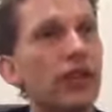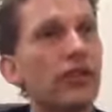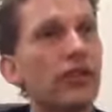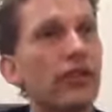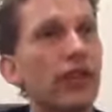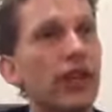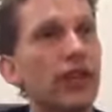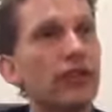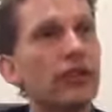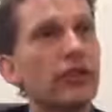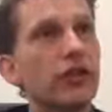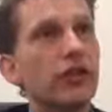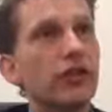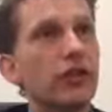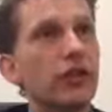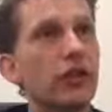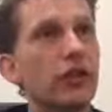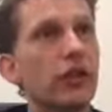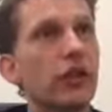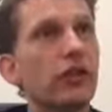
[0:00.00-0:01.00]
Instead of
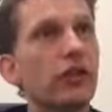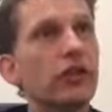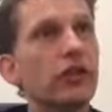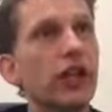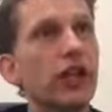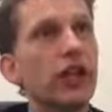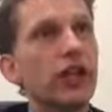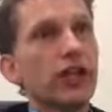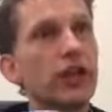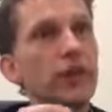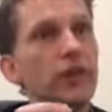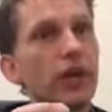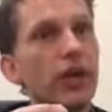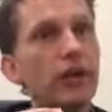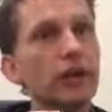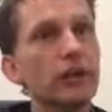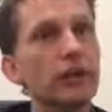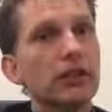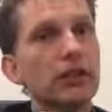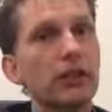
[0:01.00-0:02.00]
just negotiating
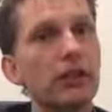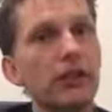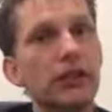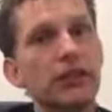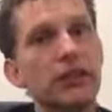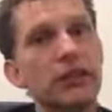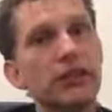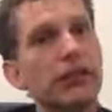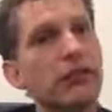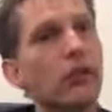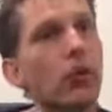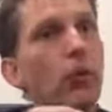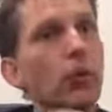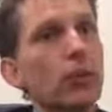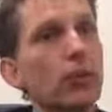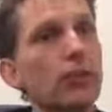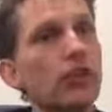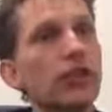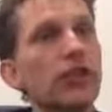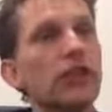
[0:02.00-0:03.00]
about the
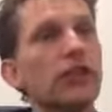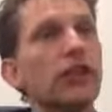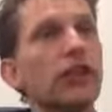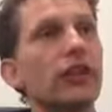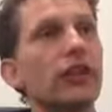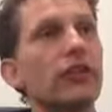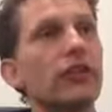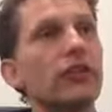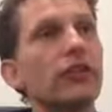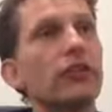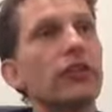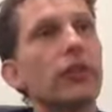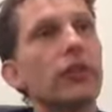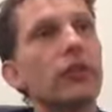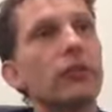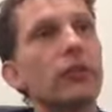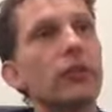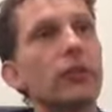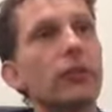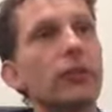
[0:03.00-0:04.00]
forward logistics, you
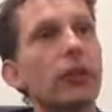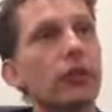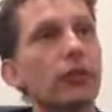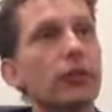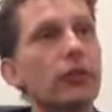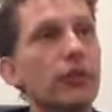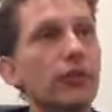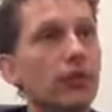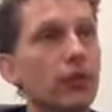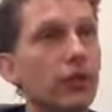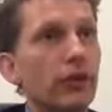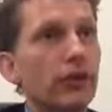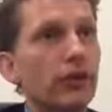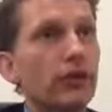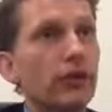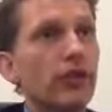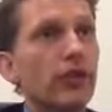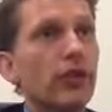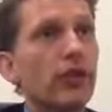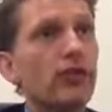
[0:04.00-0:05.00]
suddenly talk about reverse
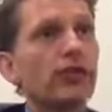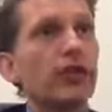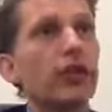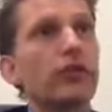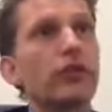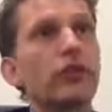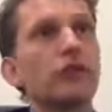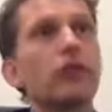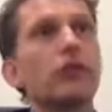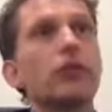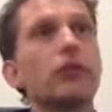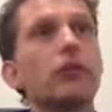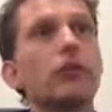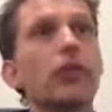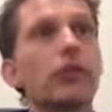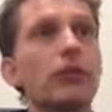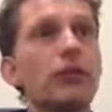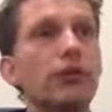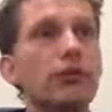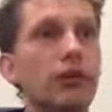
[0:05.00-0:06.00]
logistics, you talk
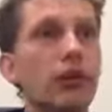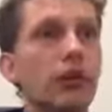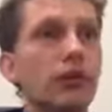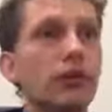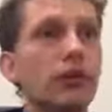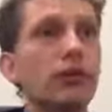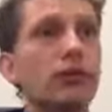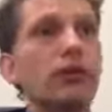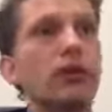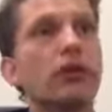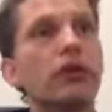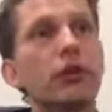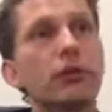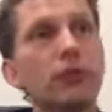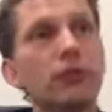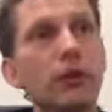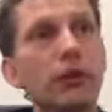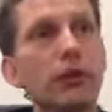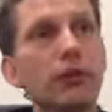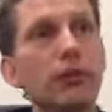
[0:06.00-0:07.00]
about refurbishment,
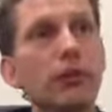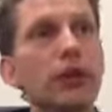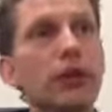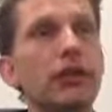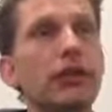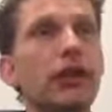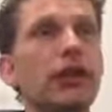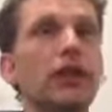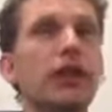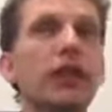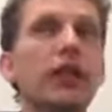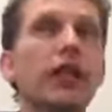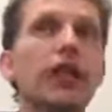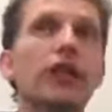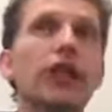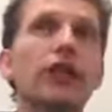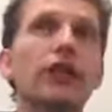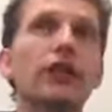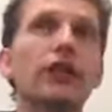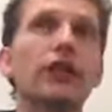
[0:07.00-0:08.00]
upgradability,
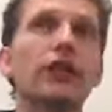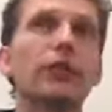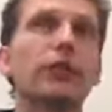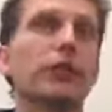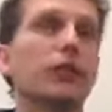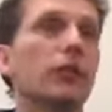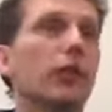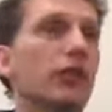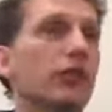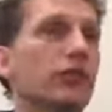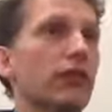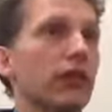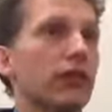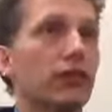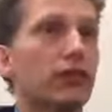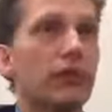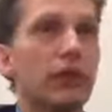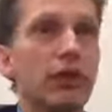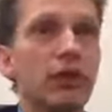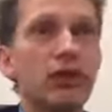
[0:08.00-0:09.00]
you talk about
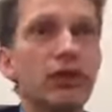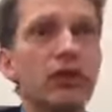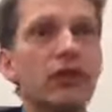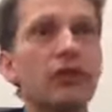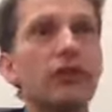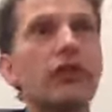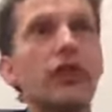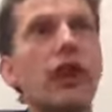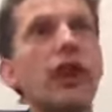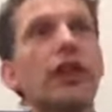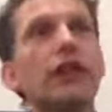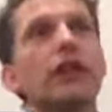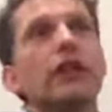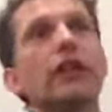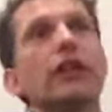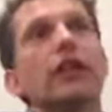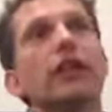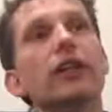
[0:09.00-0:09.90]
flexible design.